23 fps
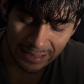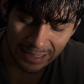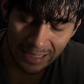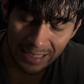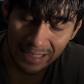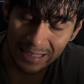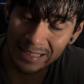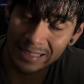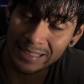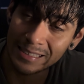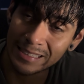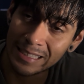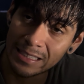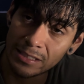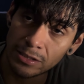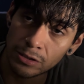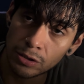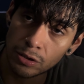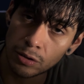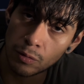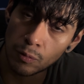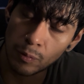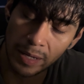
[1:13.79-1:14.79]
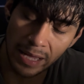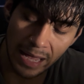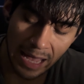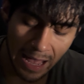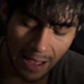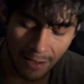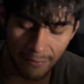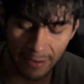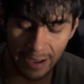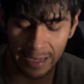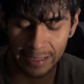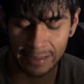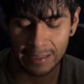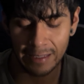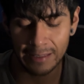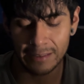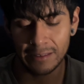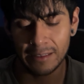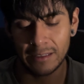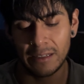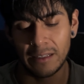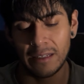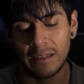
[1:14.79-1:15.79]
And in the center, we have
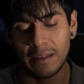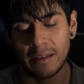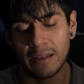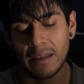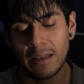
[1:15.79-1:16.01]
identity.